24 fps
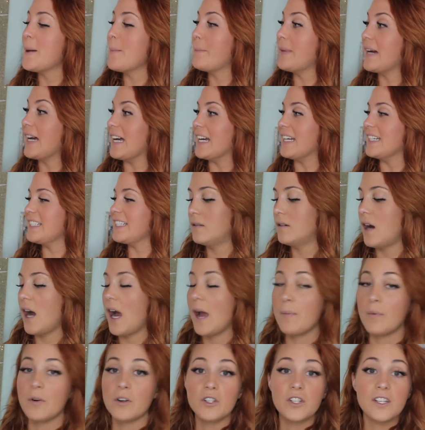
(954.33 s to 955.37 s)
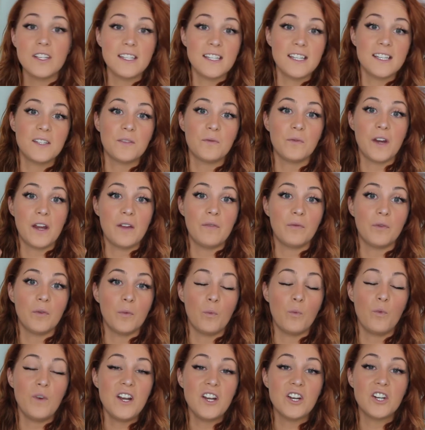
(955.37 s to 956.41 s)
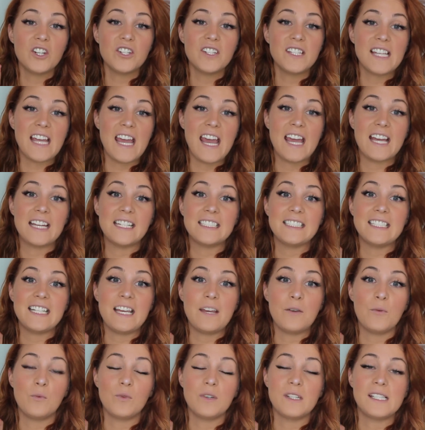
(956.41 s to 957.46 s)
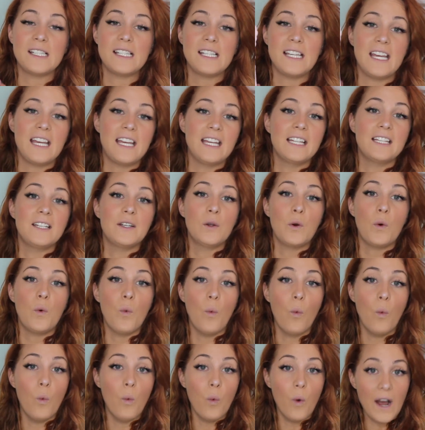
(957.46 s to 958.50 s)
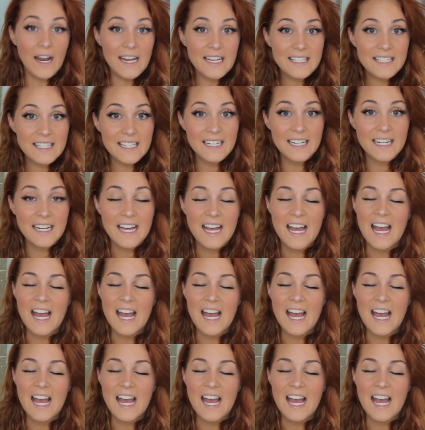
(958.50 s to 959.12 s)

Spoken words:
But I purchased this frame from Winners, and it was in white.